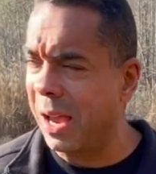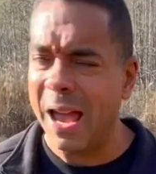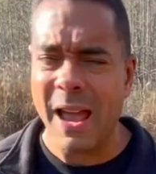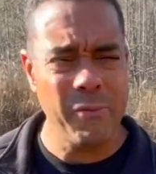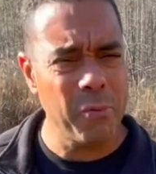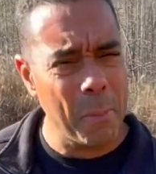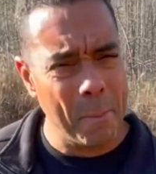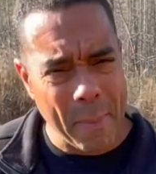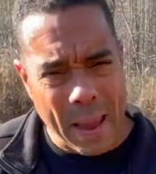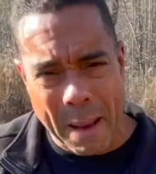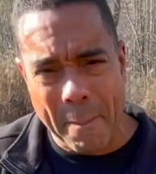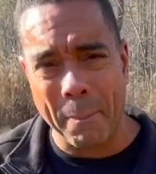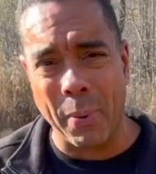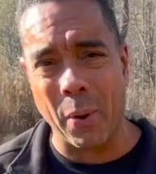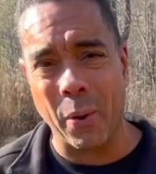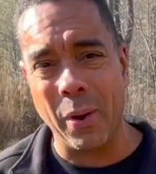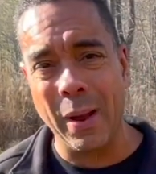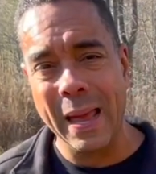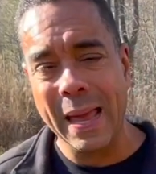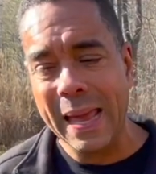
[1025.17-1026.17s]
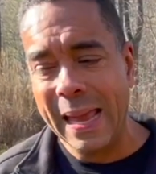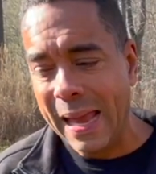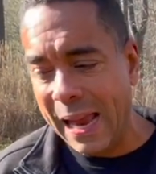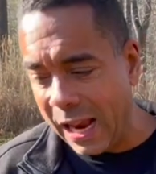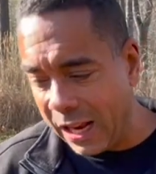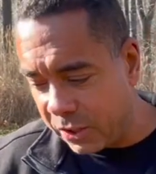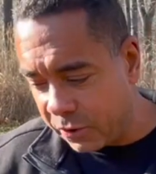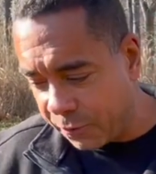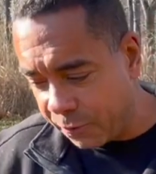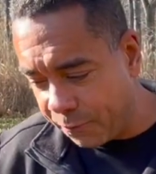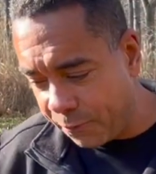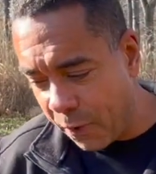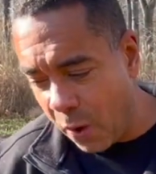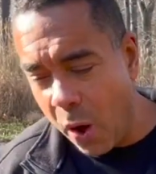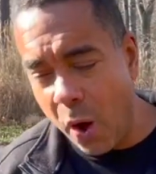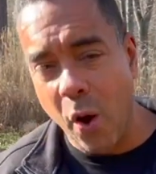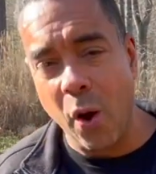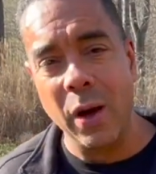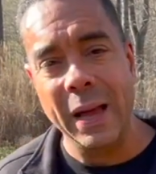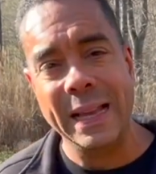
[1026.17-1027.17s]
And remember, it's
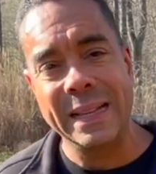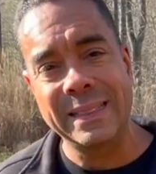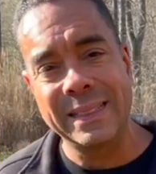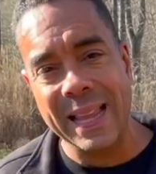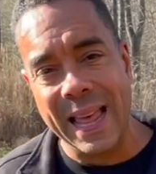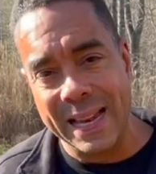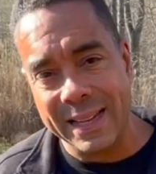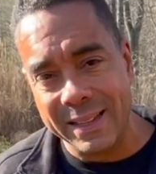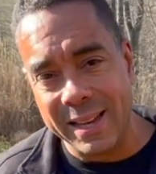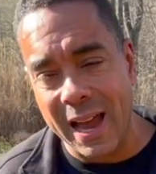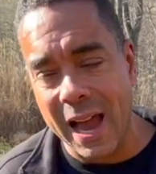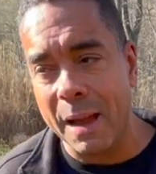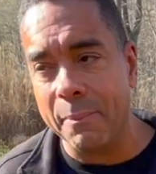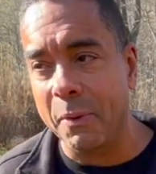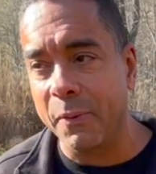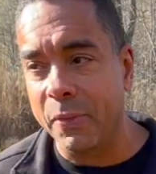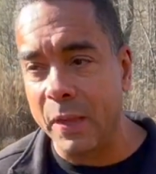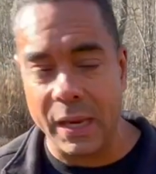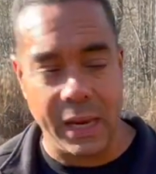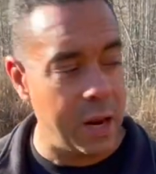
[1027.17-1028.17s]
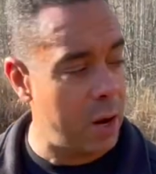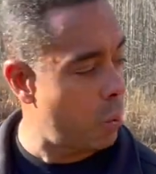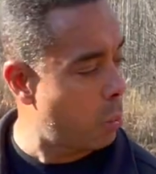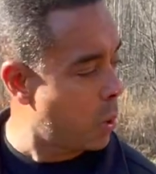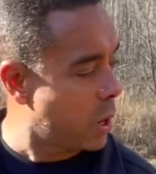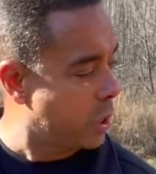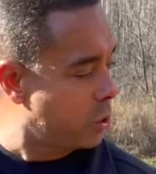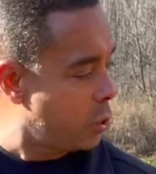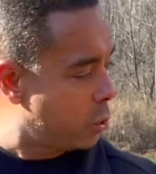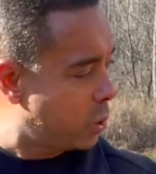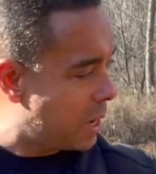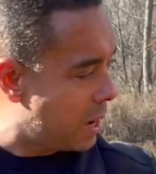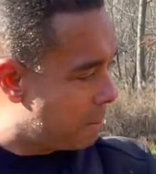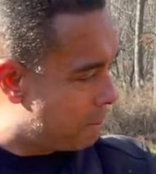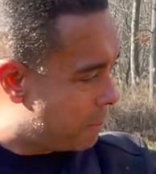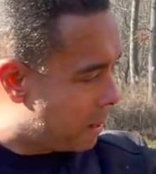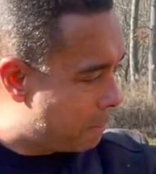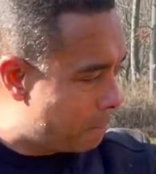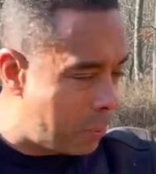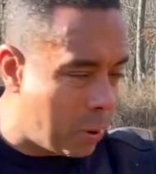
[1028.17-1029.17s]
fall. It's that time of the year where you can
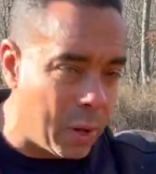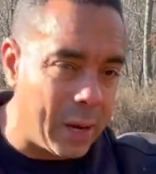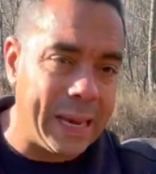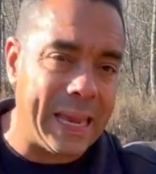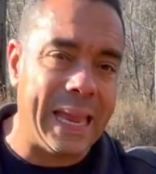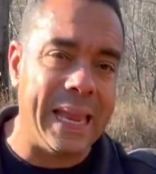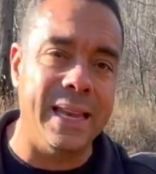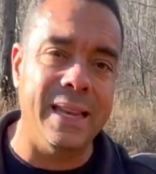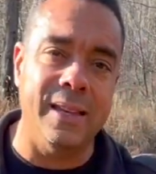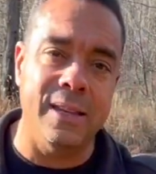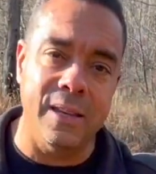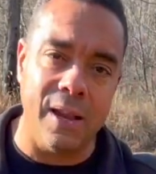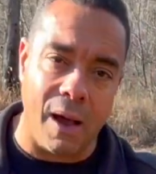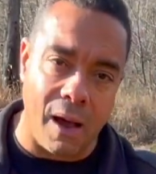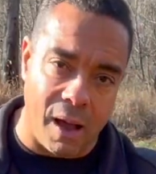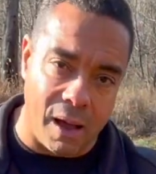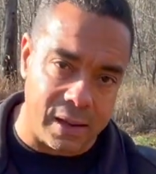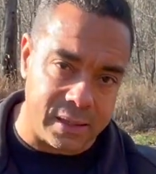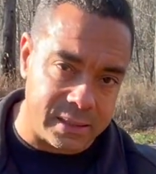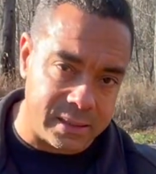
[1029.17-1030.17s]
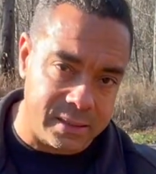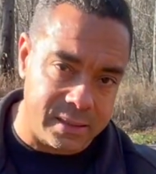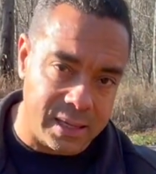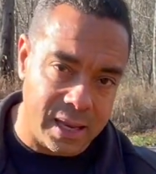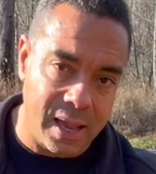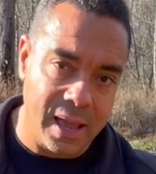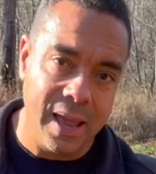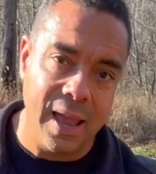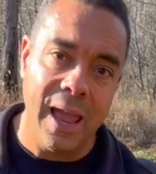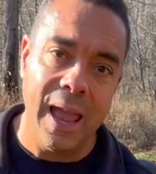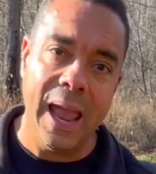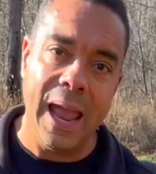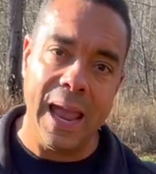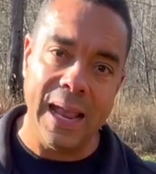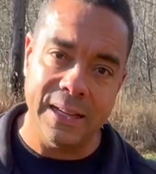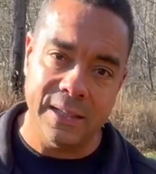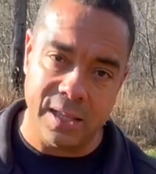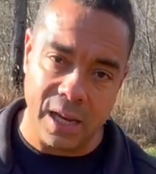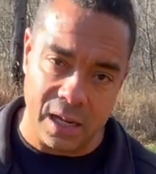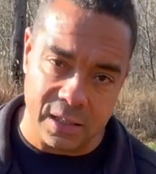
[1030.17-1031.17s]
be putting in tons
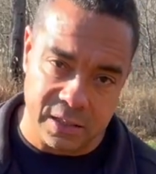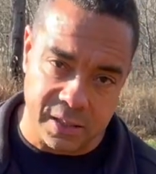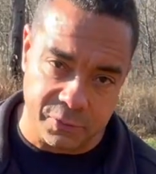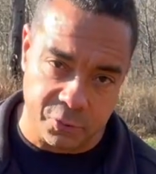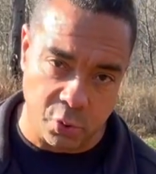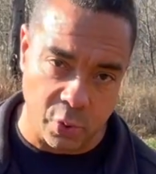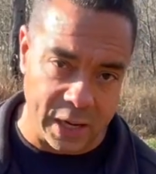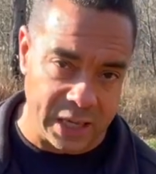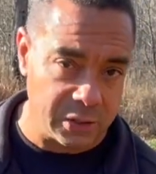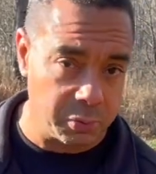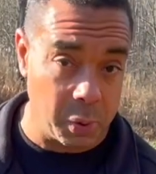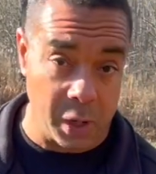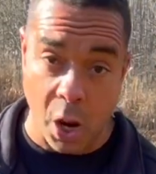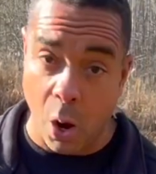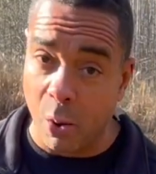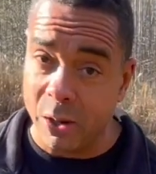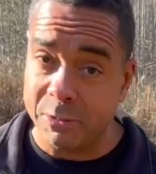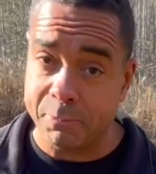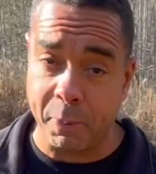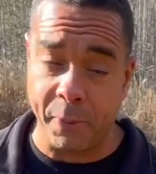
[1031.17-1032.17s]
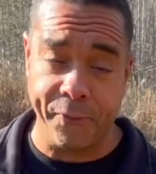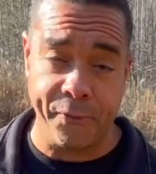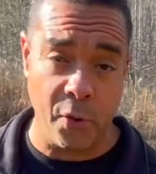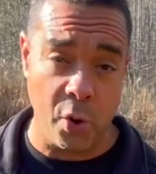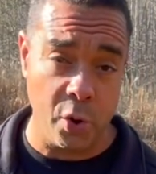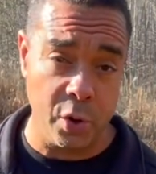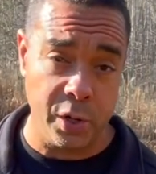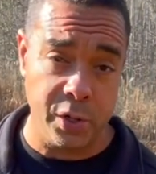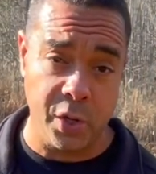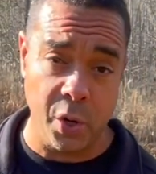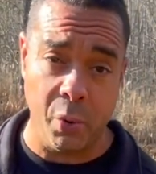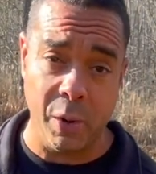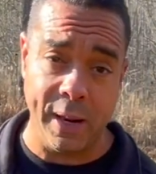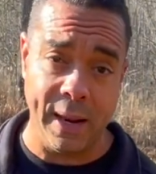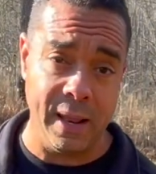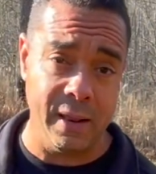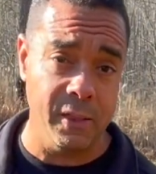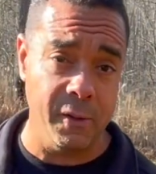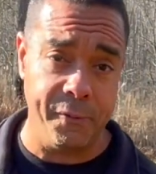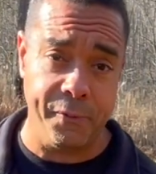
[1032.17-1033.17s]
and tons of trees. We always prefer to do it
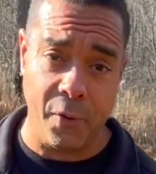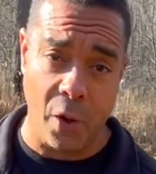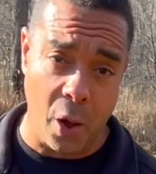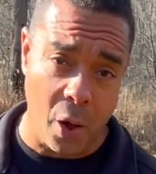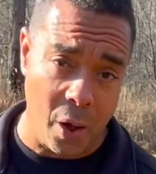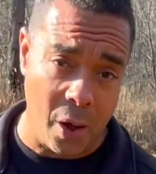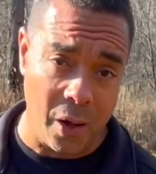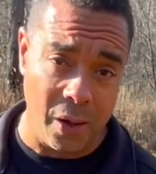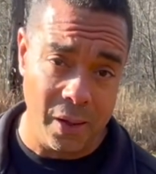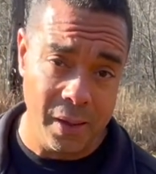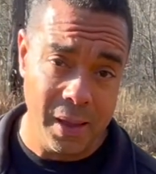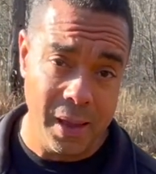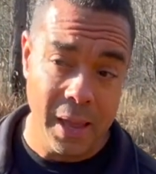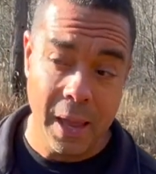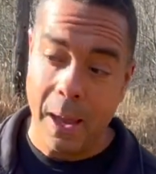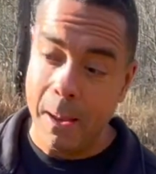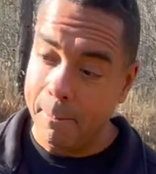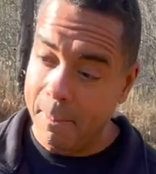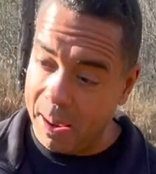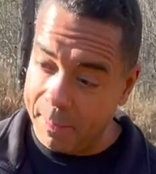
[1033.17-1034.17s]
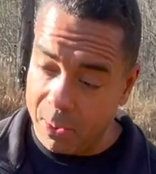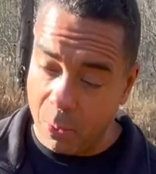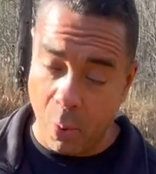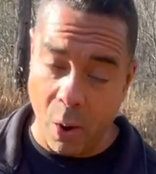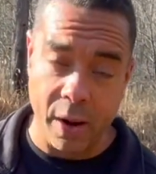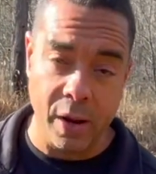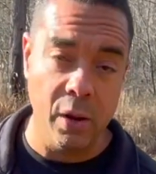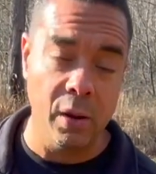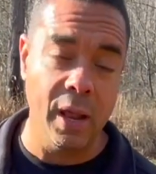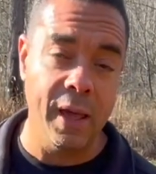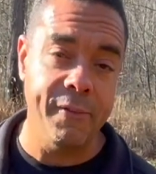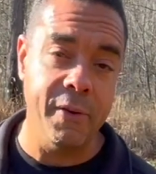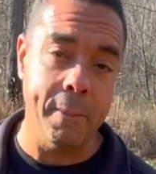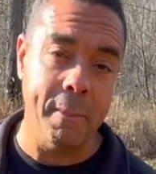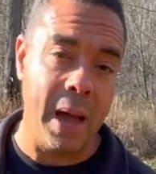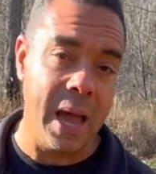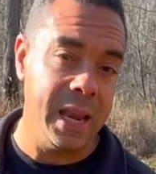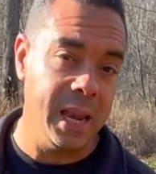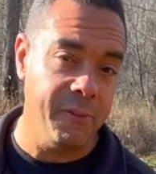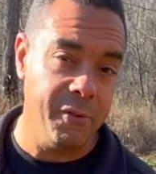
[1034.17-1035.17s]
in the fall. Maybe where you live, it
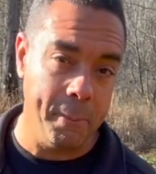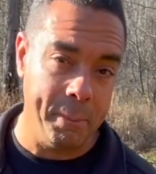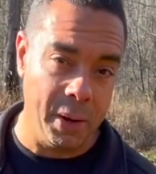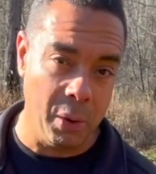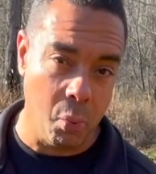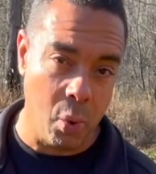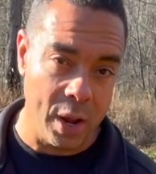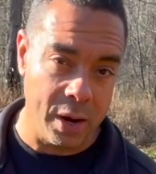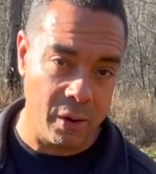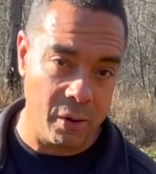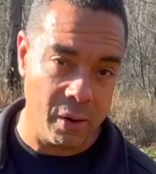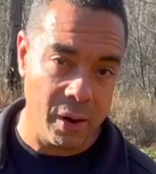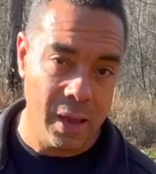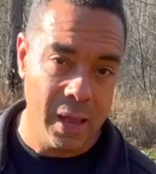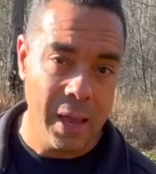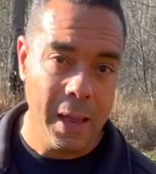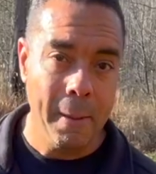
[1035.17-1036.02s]
might even be winter.